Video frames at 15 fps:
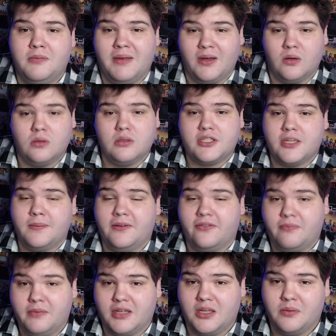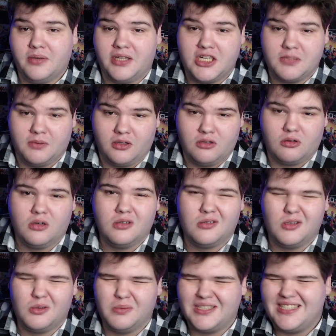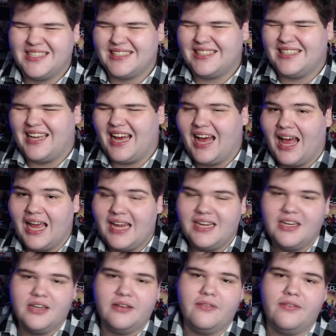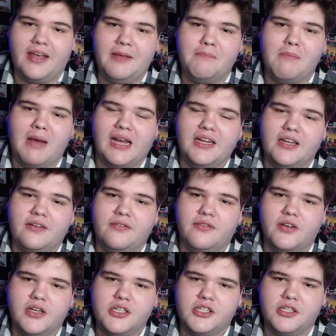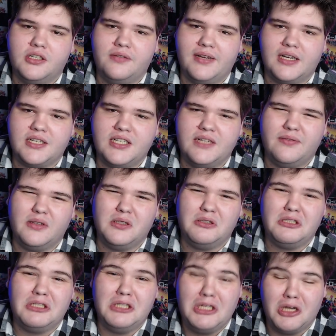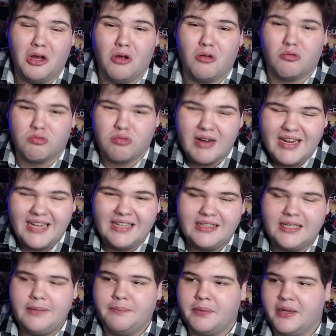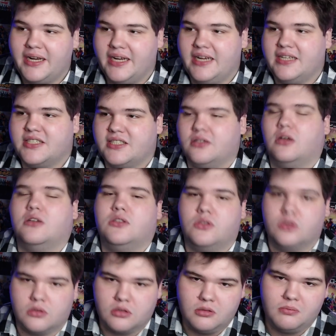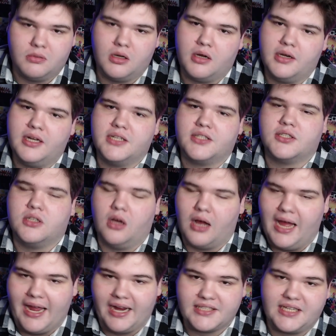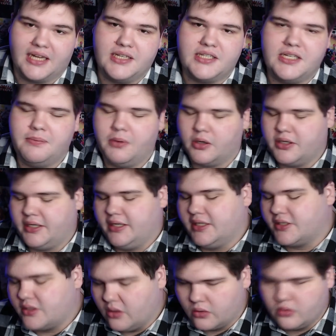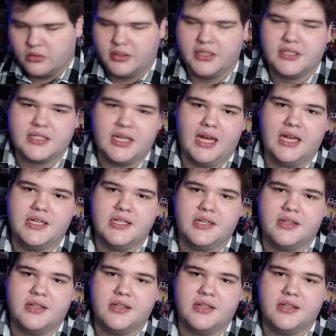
may also be familiar with Digimon Chronicle, which is kind of a manga version of X Evolution. Not really, but it's got Doraemon, it's got X antibody, it's got all these kinds of